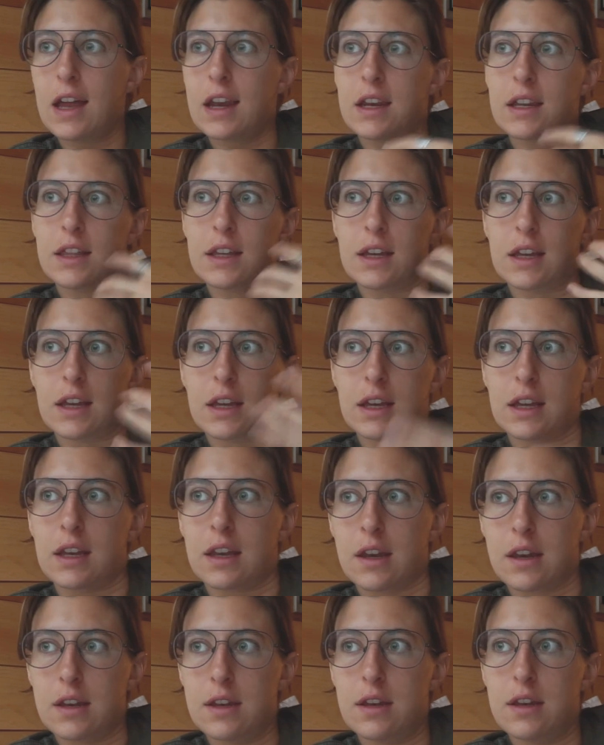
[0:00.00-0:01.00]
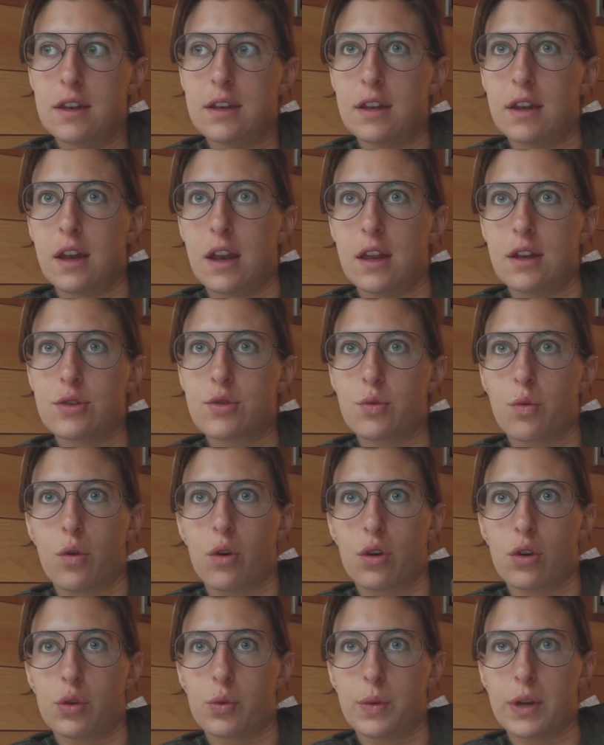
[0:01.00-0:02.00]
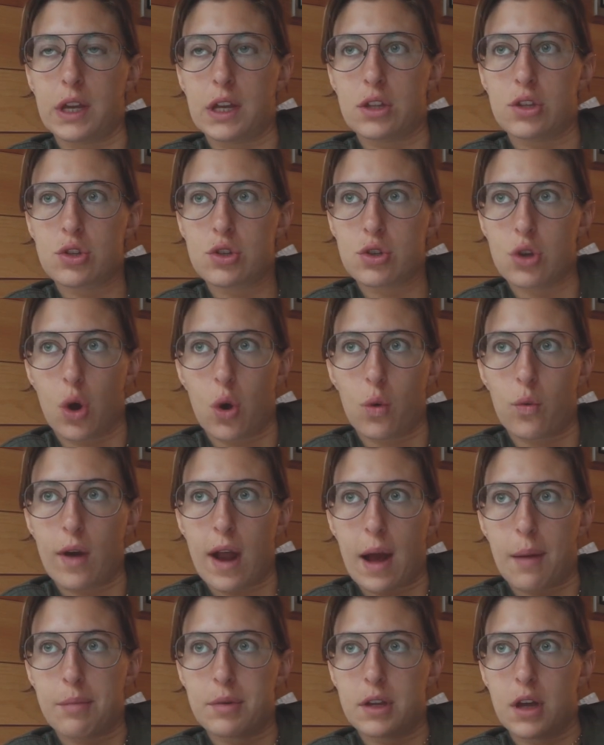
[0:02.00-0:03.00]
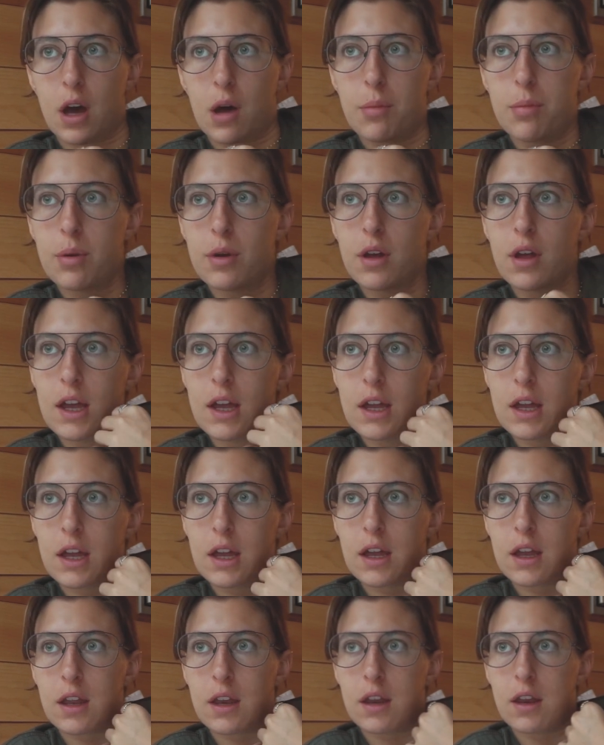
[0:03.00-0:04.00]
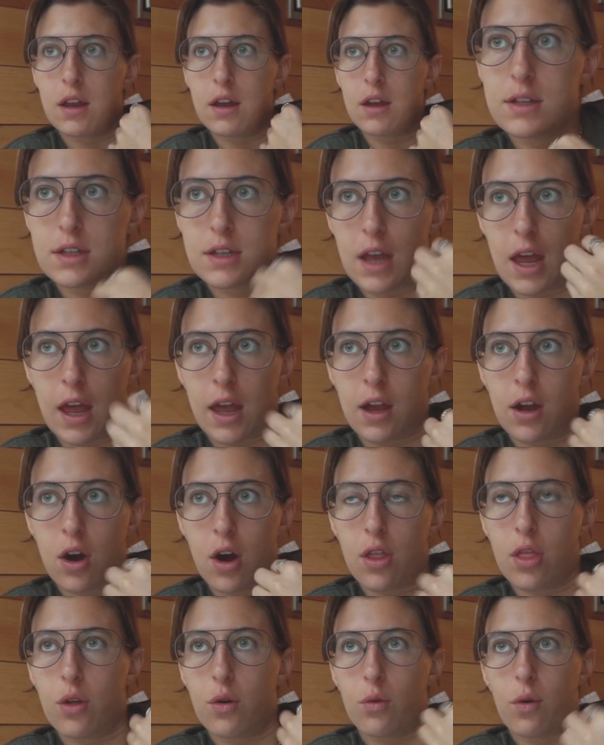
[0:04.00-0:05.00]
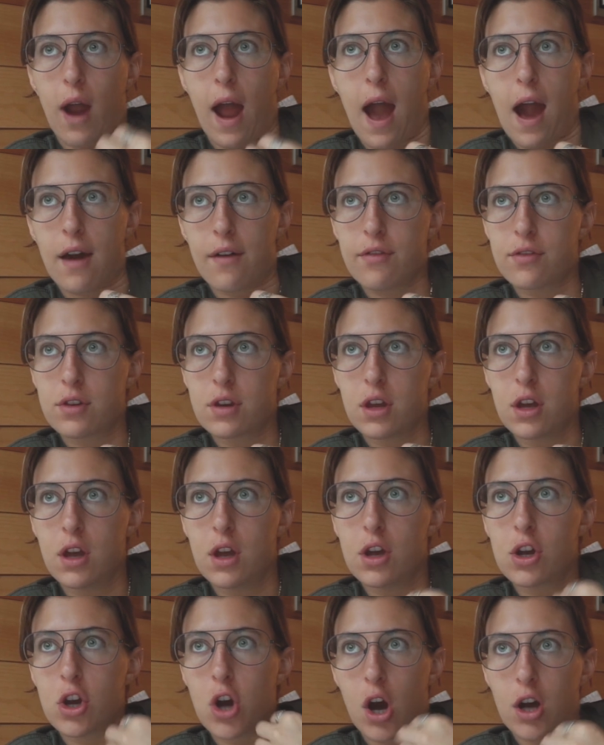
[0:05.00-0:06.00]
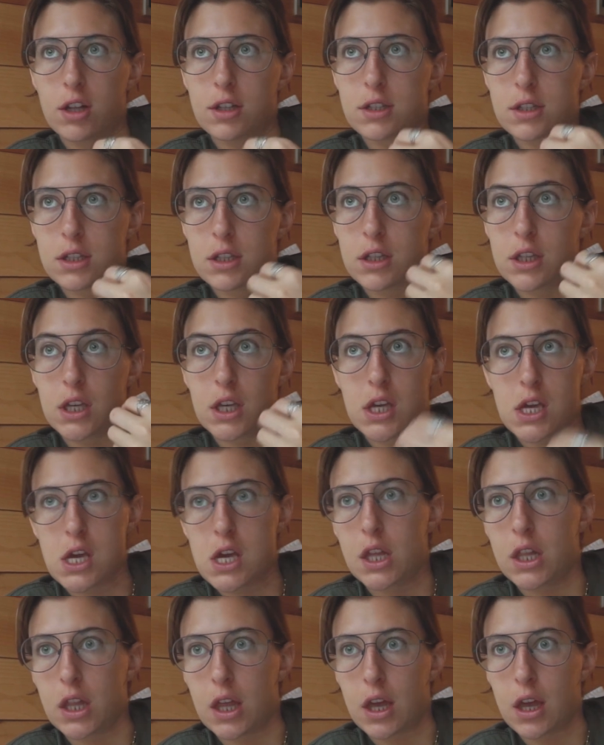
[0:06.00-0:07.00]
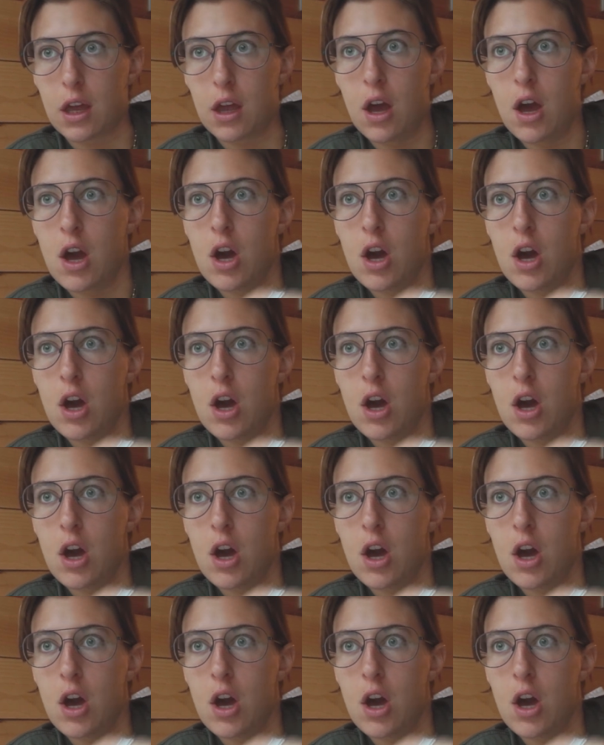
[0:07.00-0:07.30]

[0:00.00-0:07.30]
I think in today's world, we get so wrapped up in staying on the raft, constantly healing,